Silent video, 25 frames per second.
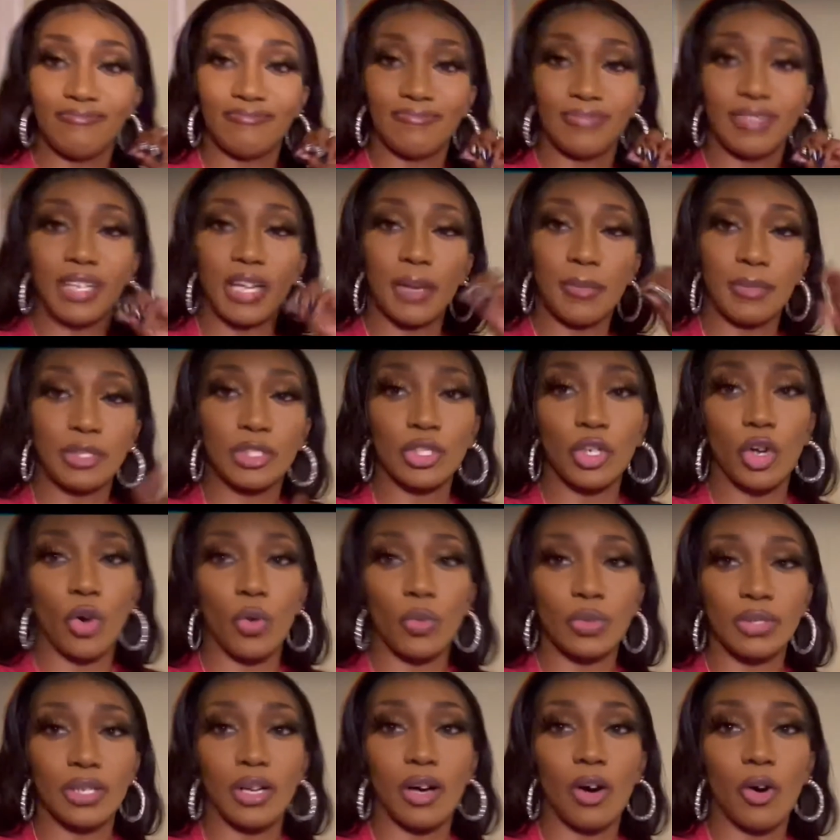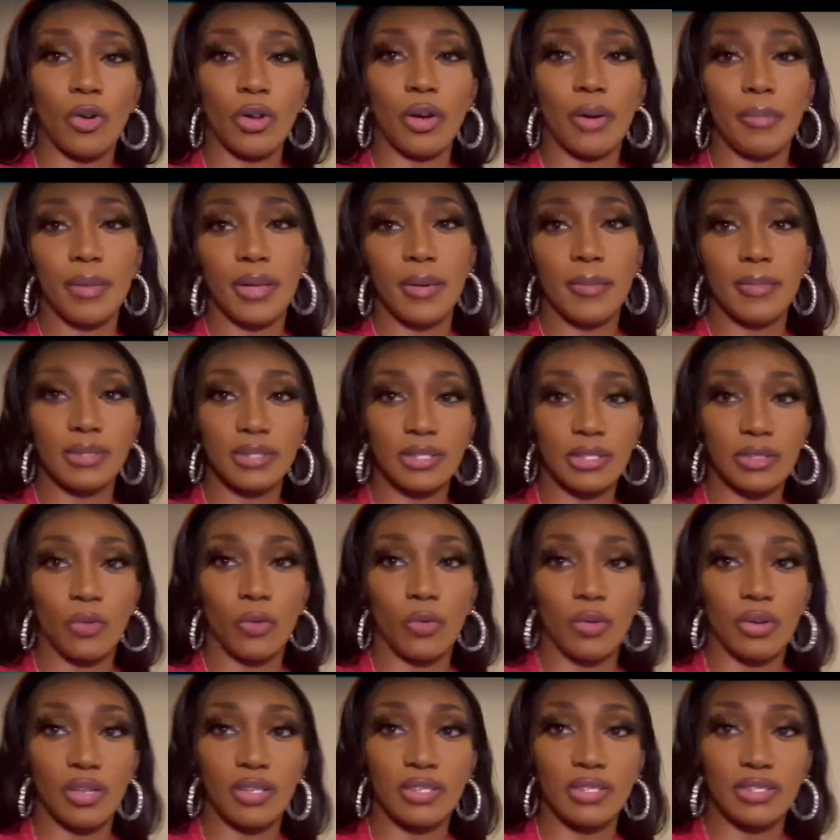let me start with the whole amendments
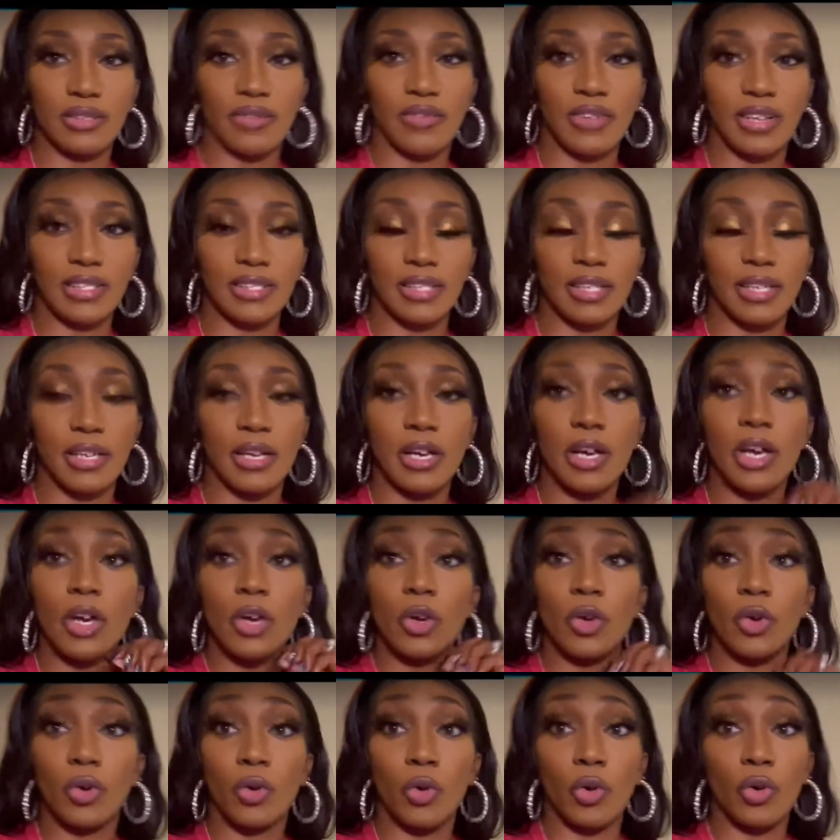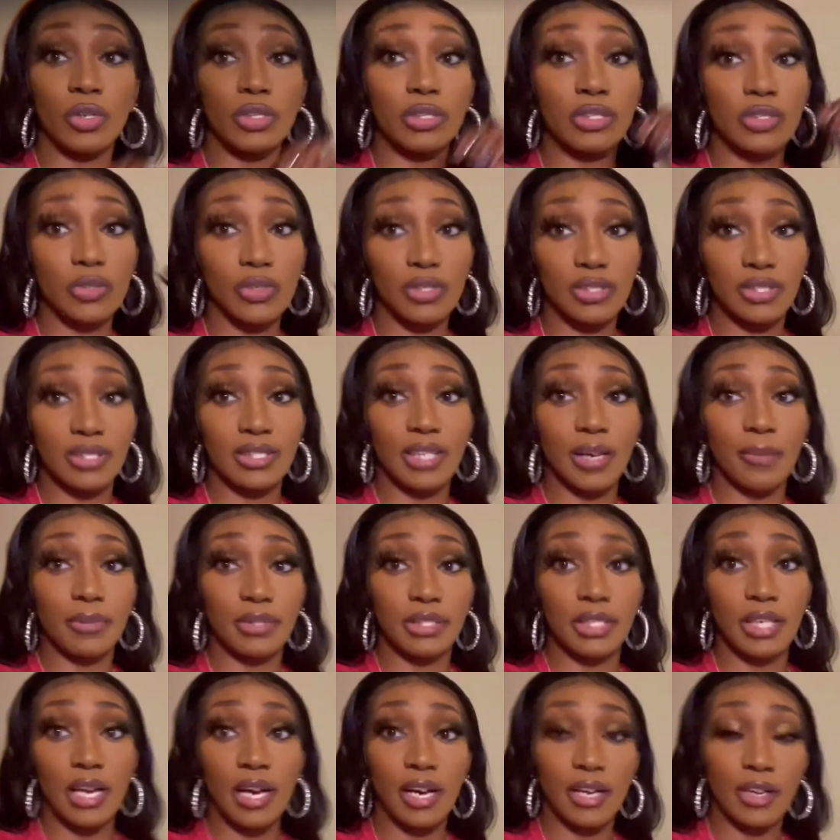or stuff like that. Crystal is the type of
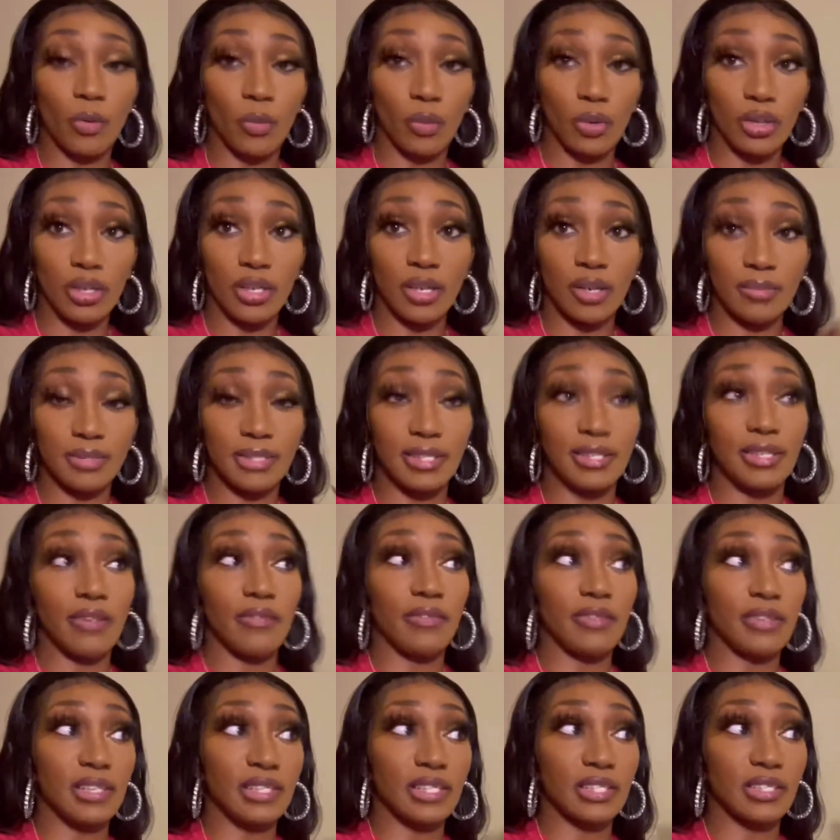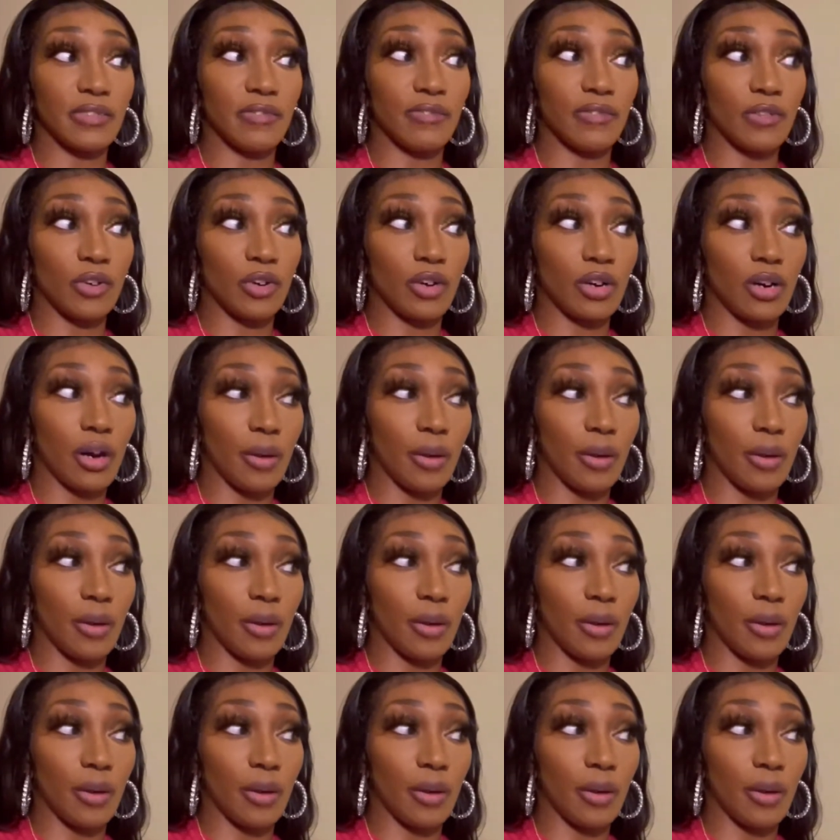child that will look up the definition for an